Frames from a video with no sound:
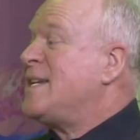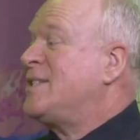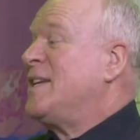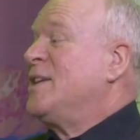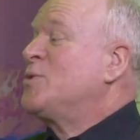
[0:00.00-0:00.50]

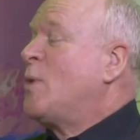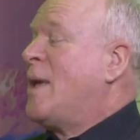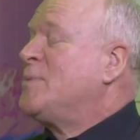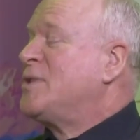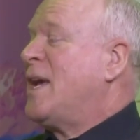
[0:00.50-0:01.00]
easy, is what
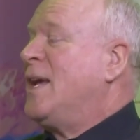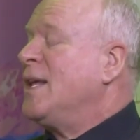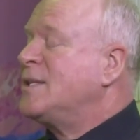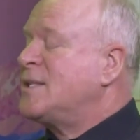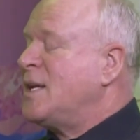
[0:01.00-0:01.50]
I'm saying.
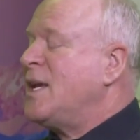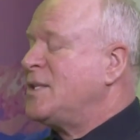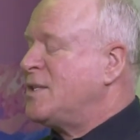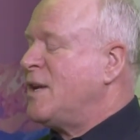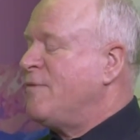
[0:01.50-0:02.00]
Gotcha.
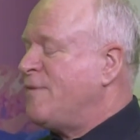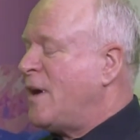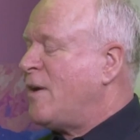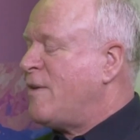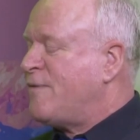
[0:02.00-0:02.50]
It's a
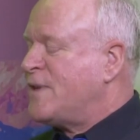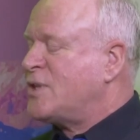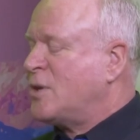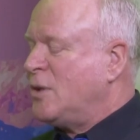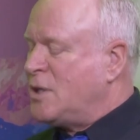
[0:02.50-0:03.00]
very
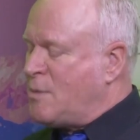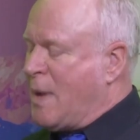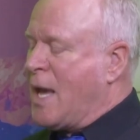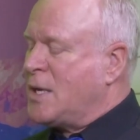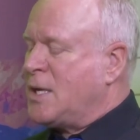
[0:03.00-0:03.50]
physically
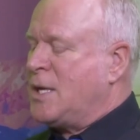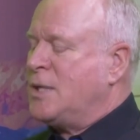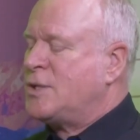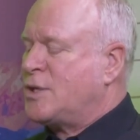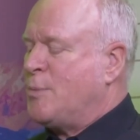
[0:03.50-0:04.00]
demanding
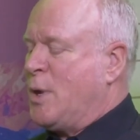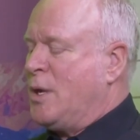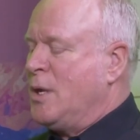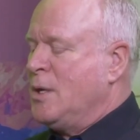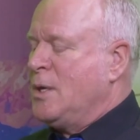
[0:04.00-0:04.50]

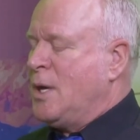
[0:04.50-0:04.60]
instrument.